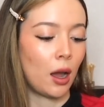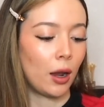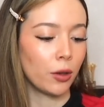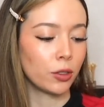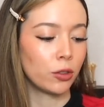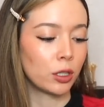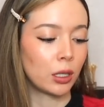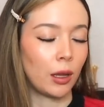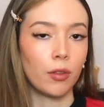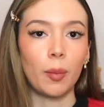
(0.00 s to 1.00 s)
I also
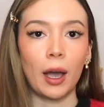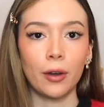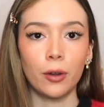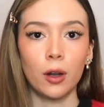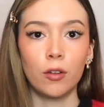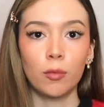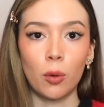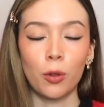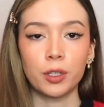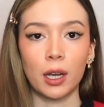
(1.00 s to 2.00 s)
just love the pattern of
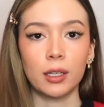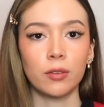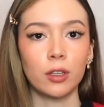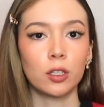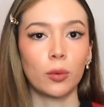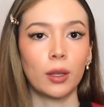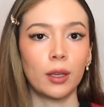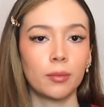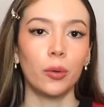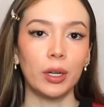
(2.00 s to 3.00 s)
both sides of this twilly.